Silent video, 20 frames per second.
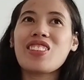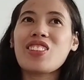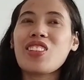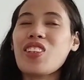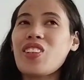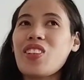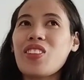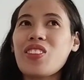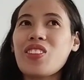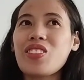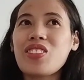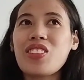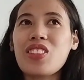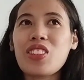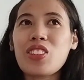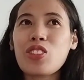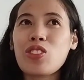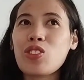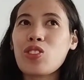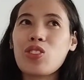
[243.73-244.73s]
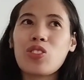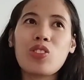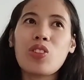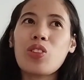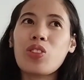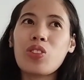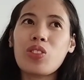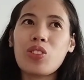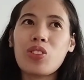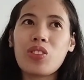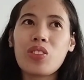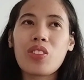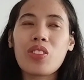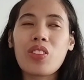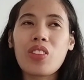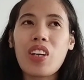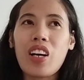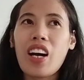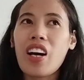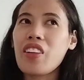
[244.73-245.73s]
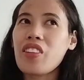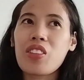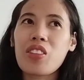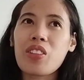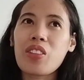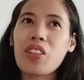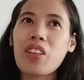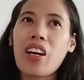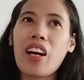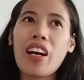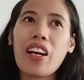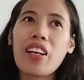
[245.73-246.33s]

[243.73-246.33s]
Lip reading: so there's no other.